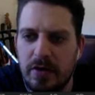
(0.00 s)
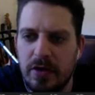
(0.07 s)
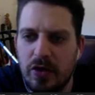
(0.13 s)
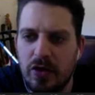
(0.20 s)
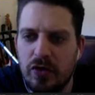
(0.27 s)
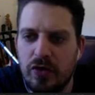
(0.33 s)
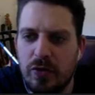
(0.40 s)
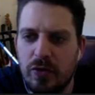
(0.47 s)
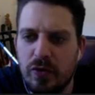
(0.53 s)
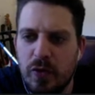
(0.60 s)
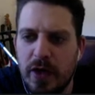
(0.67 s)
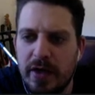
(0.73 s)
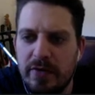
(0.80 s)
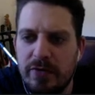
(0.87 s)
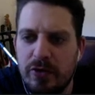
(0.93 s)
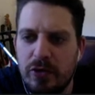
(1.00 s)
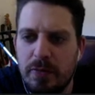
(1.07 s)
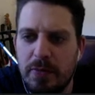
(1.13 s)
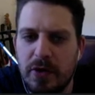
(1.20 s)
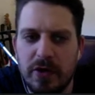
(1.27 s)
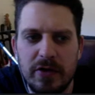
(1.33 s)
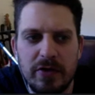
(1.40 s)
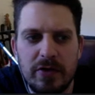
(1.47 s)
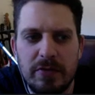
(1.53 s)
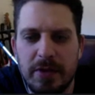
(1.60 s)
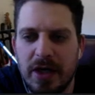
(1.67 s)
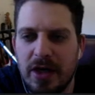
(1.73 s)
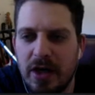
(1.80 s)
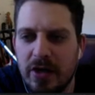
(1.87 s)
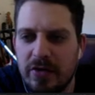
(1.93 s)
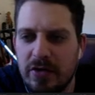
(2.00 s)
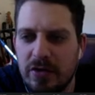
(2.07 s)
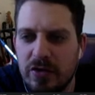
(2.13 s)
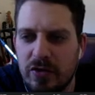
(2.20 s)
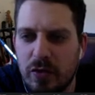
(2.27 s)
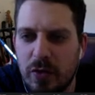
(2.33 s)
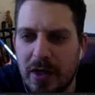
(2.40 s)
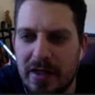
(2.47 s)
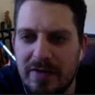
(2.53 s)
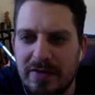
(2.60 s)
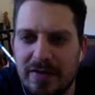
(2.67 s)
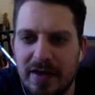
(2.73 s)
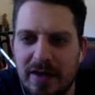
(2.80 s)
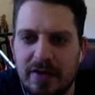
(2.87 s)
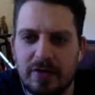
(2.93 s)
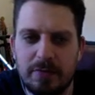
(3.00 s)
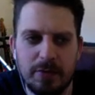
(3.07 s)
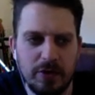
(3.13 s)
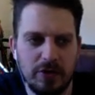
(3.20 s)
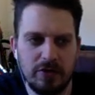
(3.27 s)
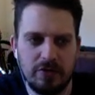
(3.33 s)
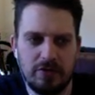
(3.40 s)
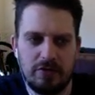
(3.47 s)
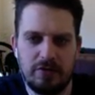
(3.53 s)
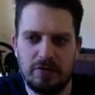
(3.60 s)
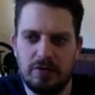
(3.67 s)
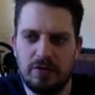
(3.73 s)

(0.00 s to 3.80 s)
So 24 points, but Arsenal got 26 points.